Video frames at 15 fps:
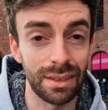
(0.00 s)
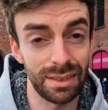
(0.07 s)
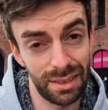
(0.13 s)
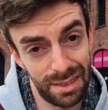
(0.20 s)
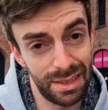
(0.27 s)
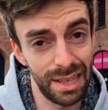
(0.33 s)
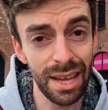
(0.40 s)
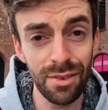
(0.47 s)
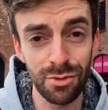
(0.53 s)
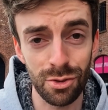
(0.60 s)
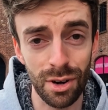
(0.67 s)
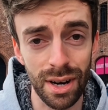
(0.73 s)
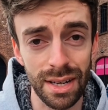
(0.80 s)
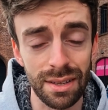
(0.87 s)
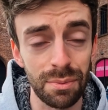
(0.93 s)
the slave
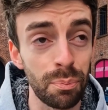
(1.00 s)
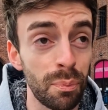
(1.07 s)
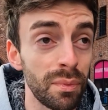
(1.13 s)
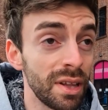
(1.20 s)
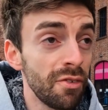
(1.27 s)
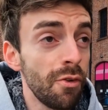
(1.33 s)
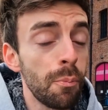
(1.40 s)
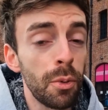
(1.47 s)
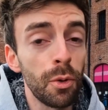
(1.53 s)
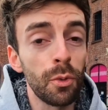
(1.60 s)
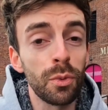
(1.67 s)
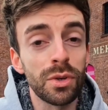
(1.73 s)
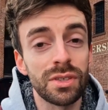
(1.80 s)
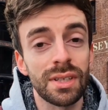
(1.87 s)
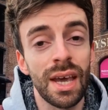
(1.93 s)
trade.
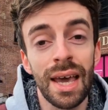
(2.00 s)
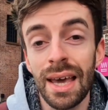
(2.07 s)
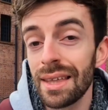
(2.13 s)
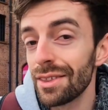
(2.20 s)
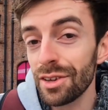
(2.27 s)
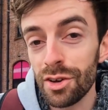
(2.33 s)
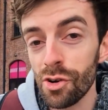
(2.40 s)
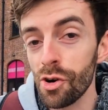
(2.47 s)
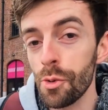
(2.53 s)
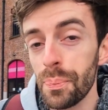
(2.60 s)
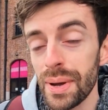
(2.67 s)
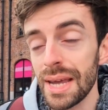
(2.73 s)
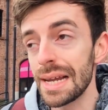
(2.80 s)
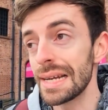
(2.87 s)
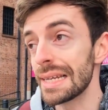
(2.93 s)
Liverpool was the
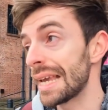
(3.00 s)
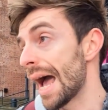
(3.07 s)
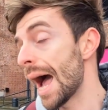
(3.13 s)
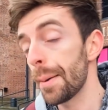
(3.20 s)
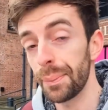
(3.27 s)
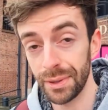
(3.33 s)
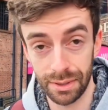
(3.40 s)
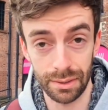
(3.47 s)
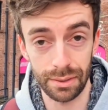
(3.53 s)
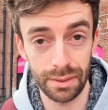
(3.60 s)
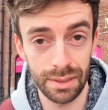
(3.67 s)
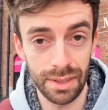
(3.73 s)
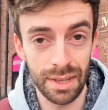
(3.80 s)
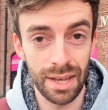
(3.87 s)
European capital